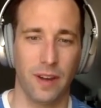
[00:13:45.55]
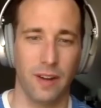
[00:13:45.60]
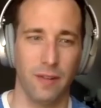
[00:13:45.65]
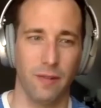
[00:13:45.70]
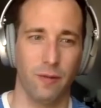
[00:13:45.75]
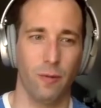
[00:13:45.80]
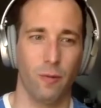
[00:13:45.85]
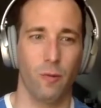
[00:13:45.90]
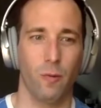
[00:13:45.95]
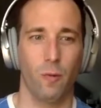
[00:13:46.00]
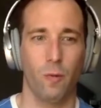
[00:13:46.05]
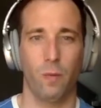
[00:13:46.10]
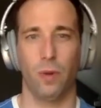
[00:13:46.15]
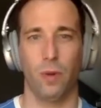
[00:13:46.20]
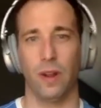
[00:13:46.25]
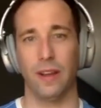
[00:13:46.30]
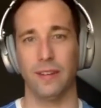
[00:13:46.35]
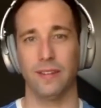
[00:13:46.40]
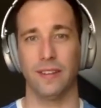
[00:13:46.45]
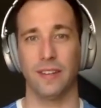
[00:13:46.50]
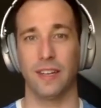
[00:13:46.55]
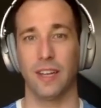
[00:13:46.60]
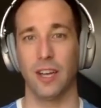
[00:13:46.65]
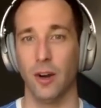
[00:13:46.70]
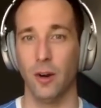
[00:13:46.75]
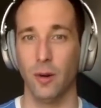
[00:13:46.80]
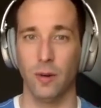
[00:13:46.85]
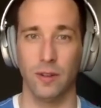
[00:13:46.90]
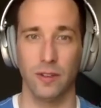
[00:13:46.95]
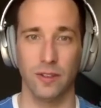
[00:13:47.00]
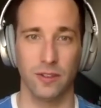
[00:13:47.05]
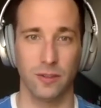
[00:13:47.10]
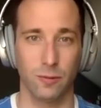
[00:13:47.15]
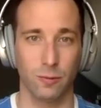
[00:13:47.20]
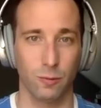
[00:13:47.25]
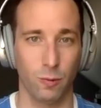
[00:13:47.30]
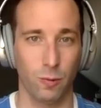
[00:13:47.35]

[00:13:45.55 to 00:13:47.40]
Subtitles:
of place to go, is